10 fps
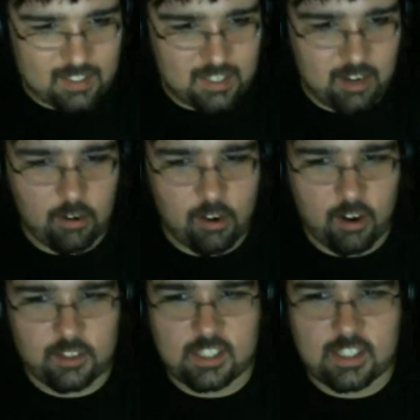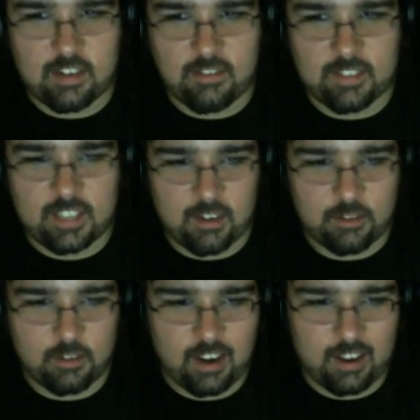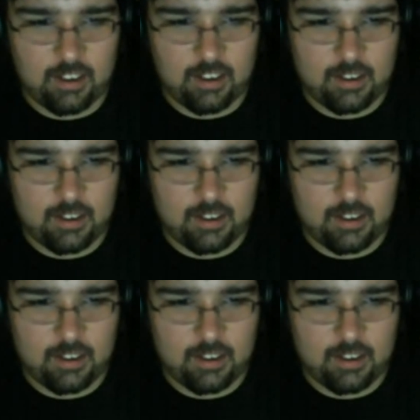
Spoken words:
it's tarot cards instead of a soundtrack.